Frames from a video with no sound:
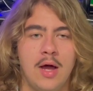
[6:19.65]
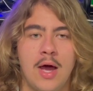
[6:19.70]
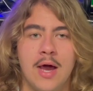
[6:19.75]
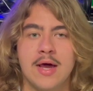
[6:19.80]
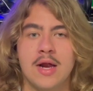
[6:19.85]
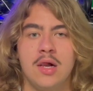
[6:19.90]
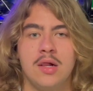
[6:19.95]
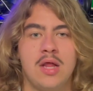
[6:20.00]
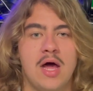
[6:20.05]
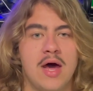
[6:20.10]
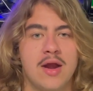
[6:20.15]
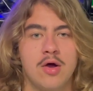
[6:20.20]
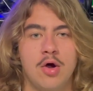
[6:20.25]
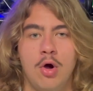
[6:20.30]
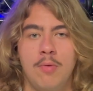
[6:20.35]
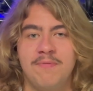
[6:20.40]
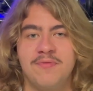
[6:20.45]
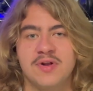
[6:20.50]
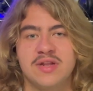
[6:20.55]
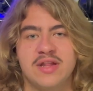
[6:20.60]
I got a lot of
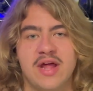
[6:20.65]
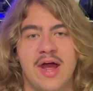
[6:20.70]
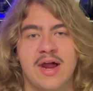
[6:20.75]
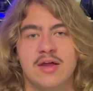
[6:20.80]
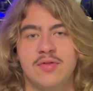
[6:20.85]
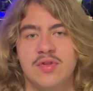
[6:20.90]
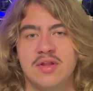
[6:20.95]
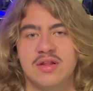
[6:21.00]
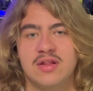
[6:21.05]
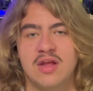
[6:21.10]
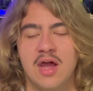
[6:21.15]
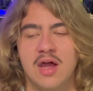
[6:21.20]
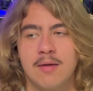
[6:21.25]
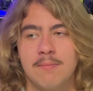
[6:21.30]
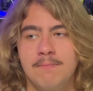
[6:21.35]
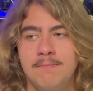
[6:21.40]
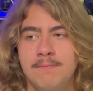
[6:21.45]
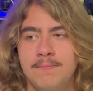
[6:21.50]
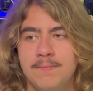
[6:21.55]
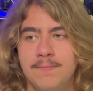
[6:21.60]
hope for Zach in this
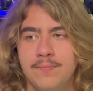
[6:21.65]
game.